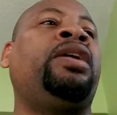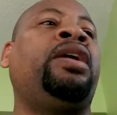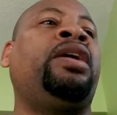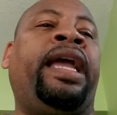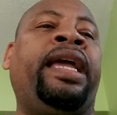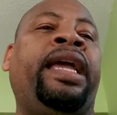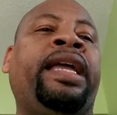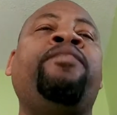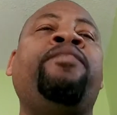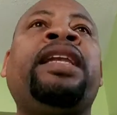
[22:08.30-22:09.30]
in the
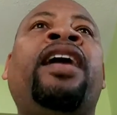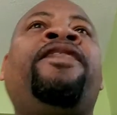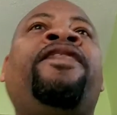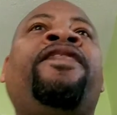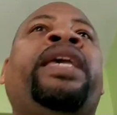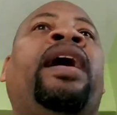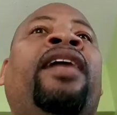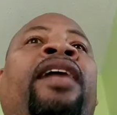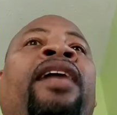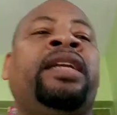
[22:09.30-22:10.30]
middle of we
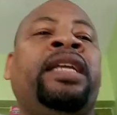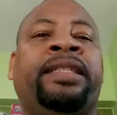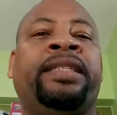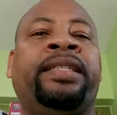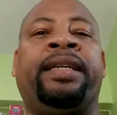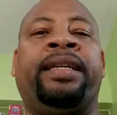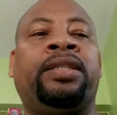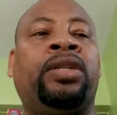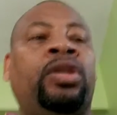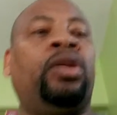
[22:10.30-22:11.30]
having needs, guys,
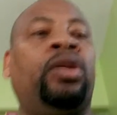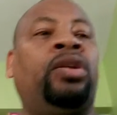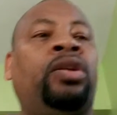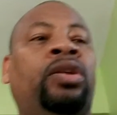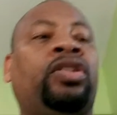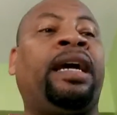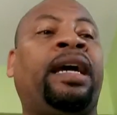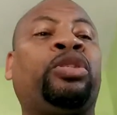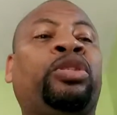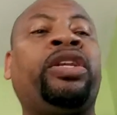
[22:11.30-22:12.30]
sometimes
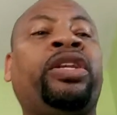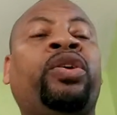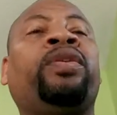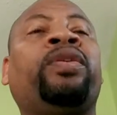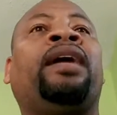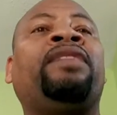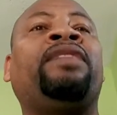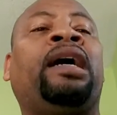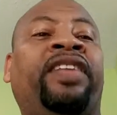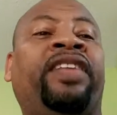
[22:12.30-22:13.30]
we don't have the
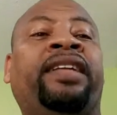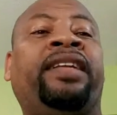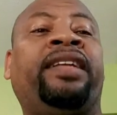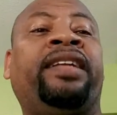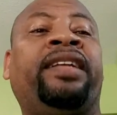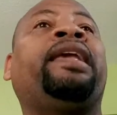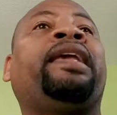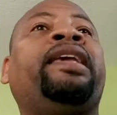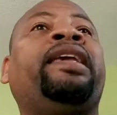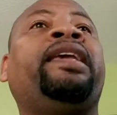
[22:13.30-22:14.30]
confidence that God
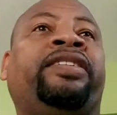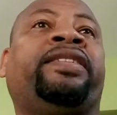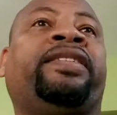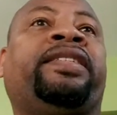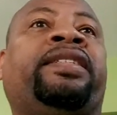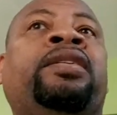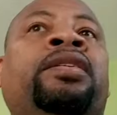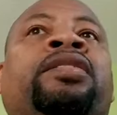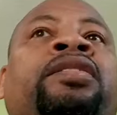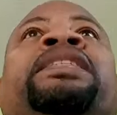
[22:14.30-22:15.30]
hears us.
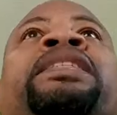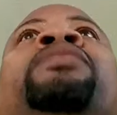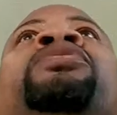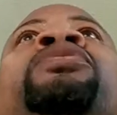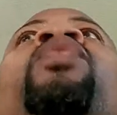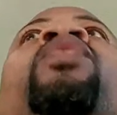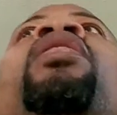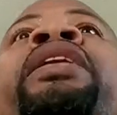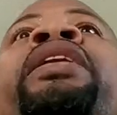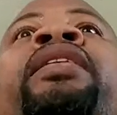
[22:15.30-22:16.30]
Sometimes we are worried.
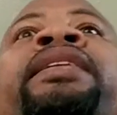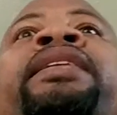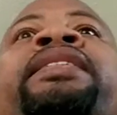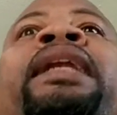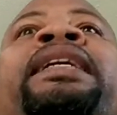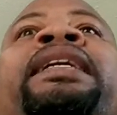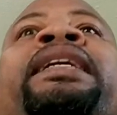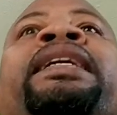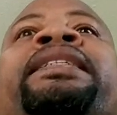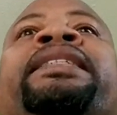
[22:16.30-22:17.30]
Is God
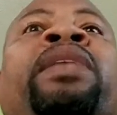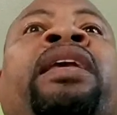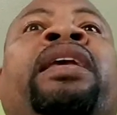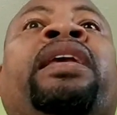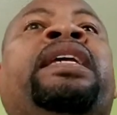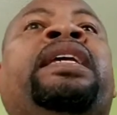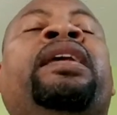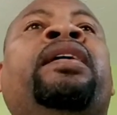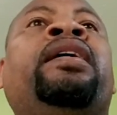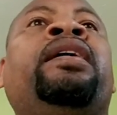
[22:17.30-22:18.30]
listening to me? Is He
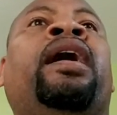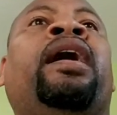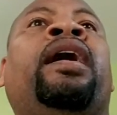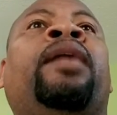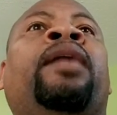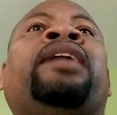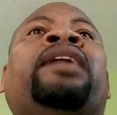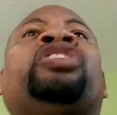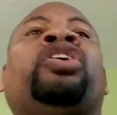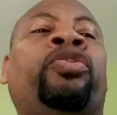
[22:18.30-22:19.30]
um,
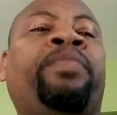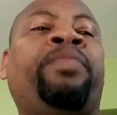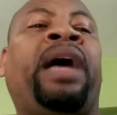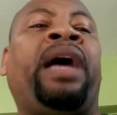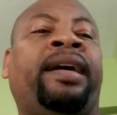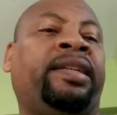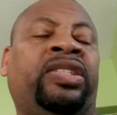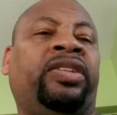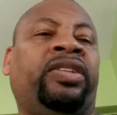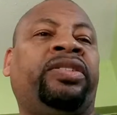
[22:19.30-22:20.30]
concerned with my
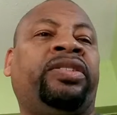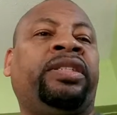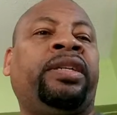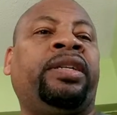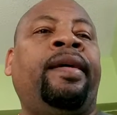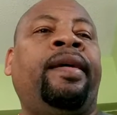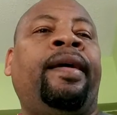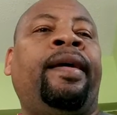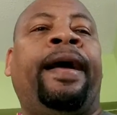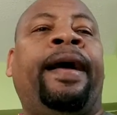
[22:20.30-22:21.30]
concerns?
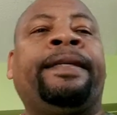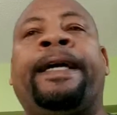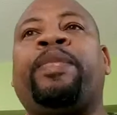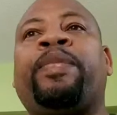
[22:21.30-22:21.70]
And uh,